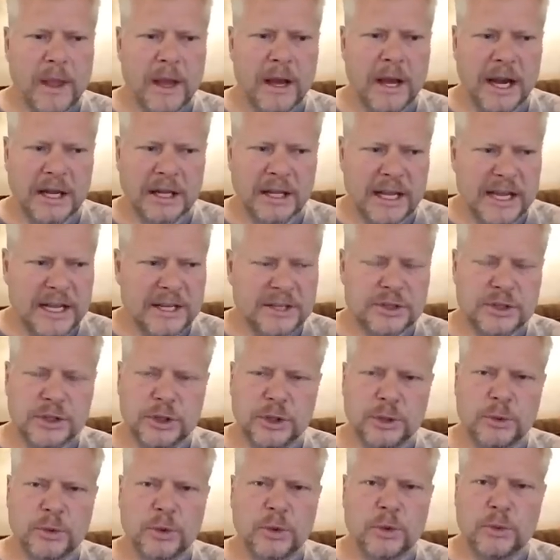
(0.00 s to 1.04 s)
Unless
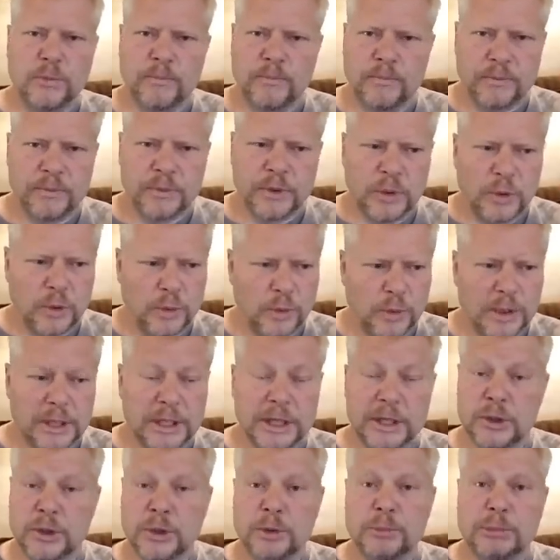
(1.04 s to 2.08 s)
you
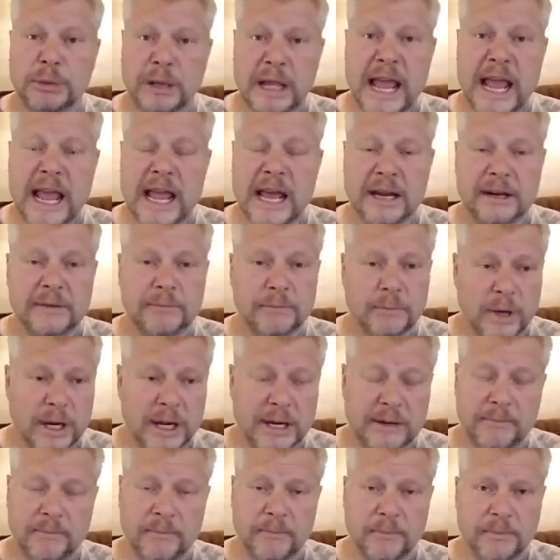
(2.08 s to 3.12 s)
really do plan,
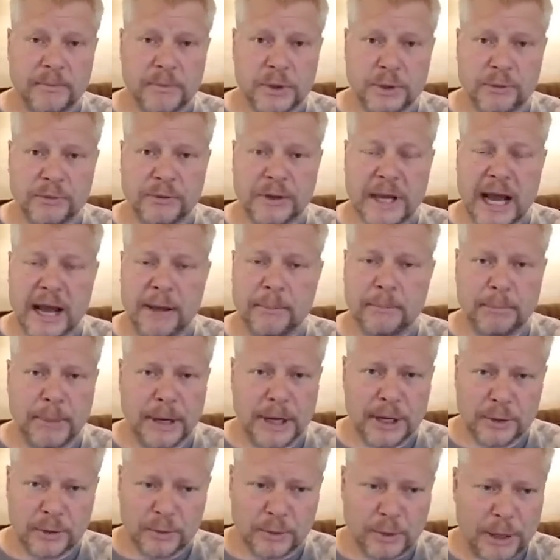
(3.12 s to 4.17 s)
right? You've got
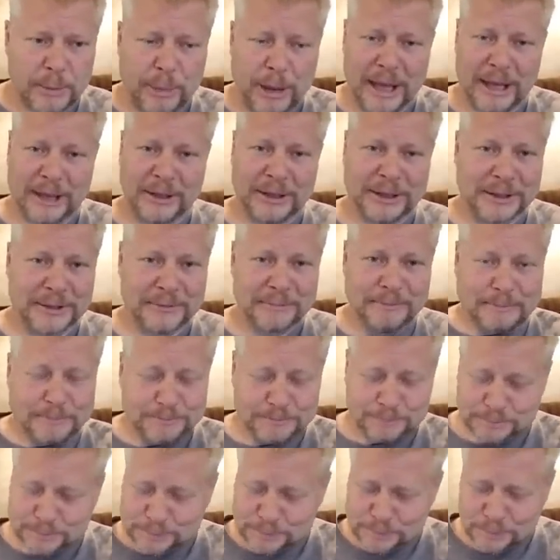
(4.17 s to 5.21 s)
bug repellent.
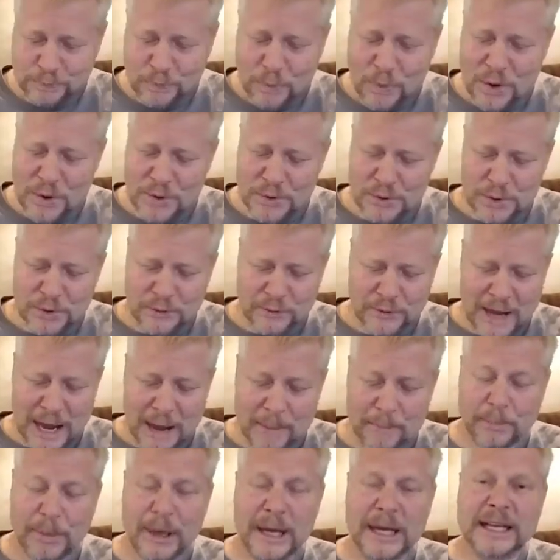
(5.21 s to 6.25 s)
You've
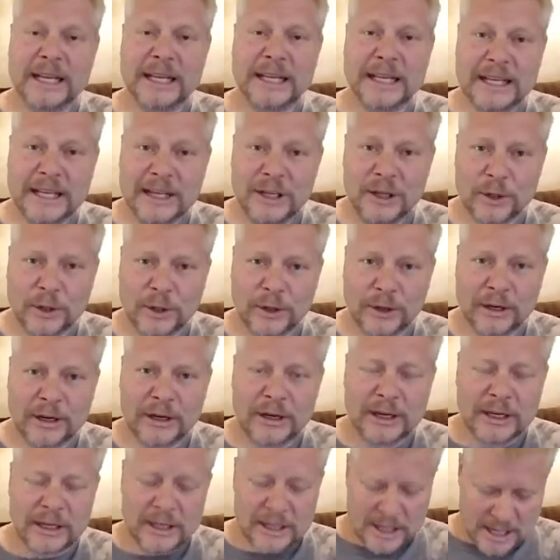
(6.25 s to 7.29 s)
got bug killer.
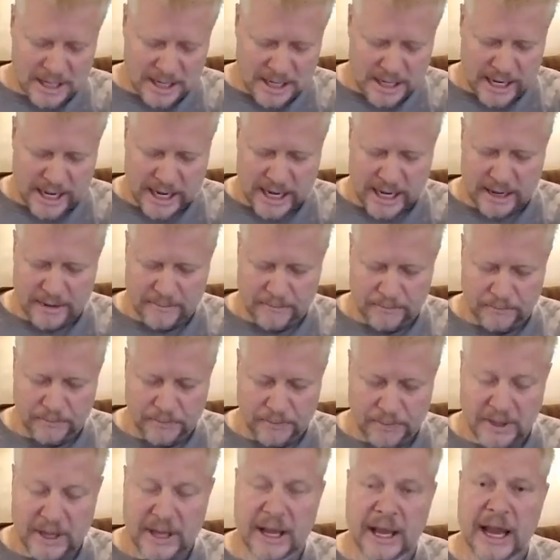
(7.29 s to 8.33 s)

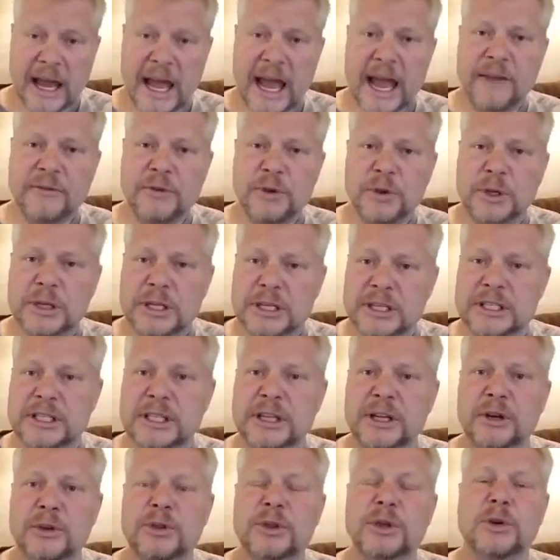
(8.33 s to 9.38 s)
Have you
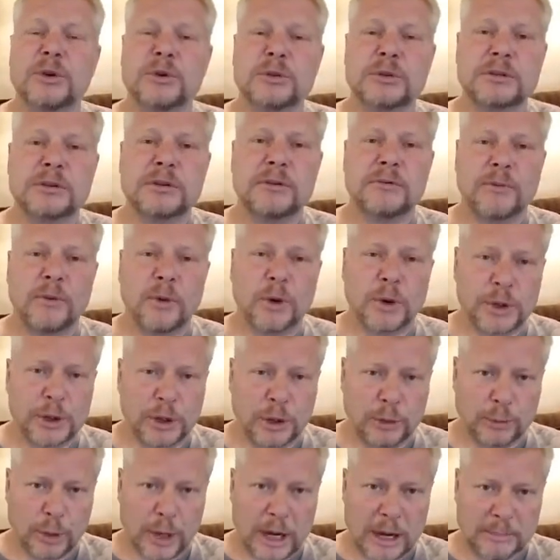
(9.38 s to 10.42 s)
considered those for
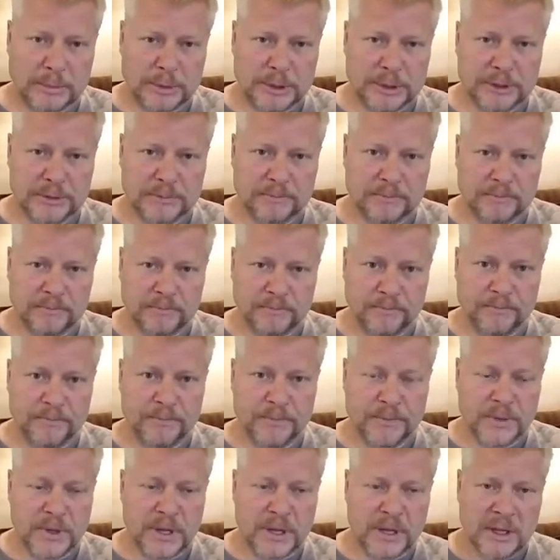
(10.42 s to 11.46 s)
your preps?
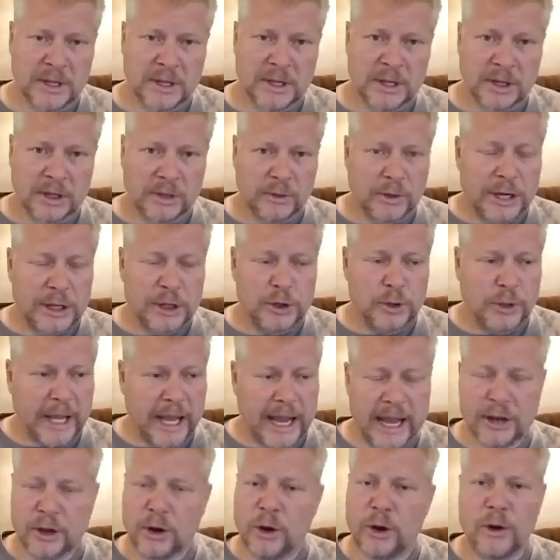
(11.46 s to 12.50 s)
Right? You
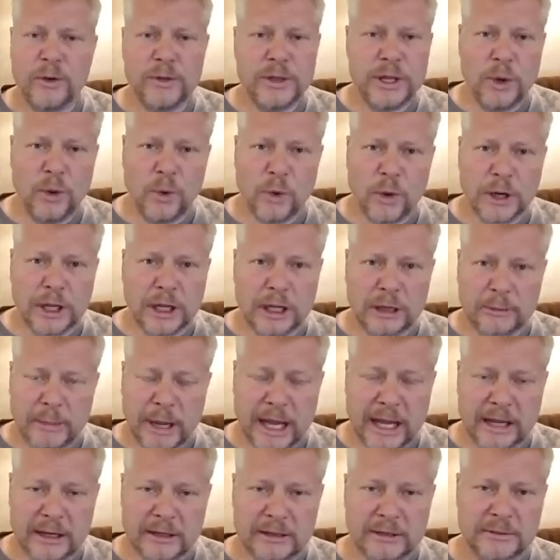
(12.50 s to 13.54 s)
can't call the Orkin
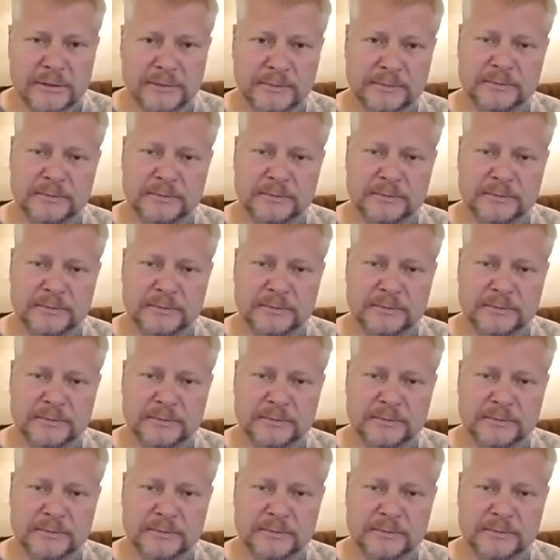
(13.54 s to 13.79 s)
man.